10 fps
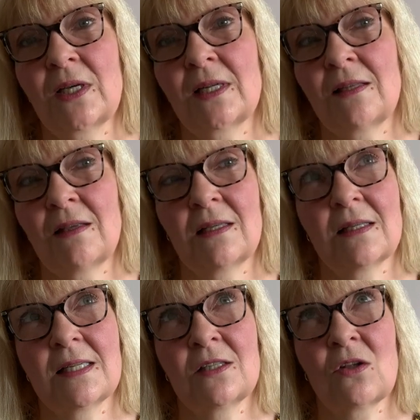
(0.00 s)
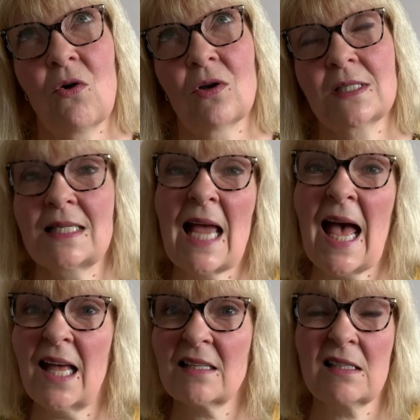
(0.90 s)
And I think there's socks and
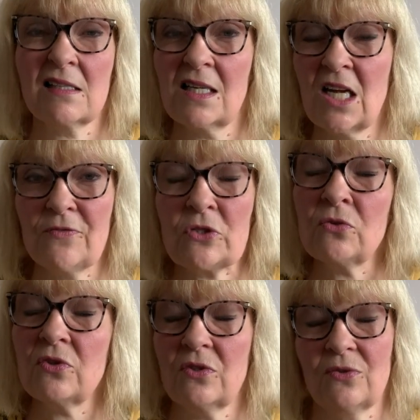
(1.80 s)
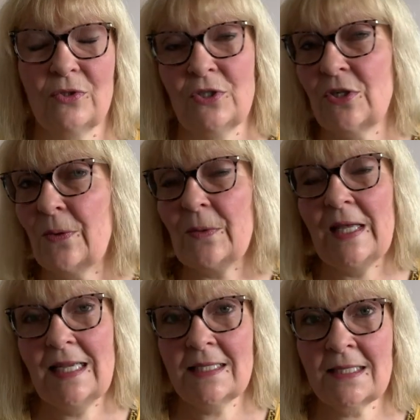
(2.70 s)
hats and gloves and all sorts, so
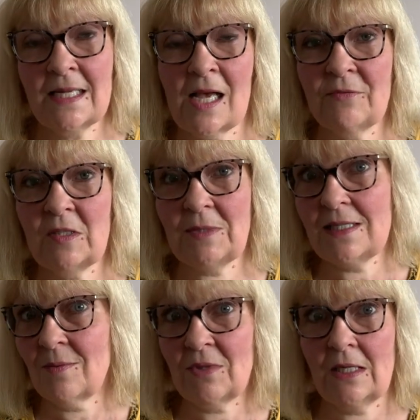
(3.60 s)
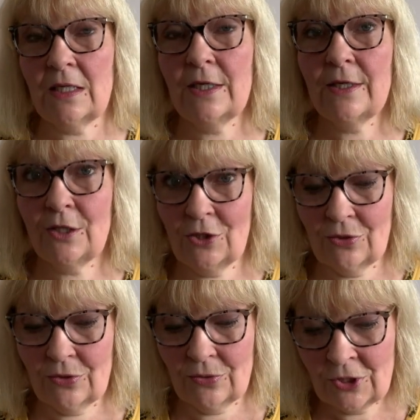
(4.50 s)
it doesn't have to be something
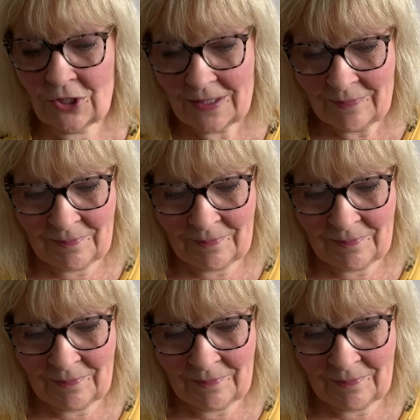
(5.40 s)
huge.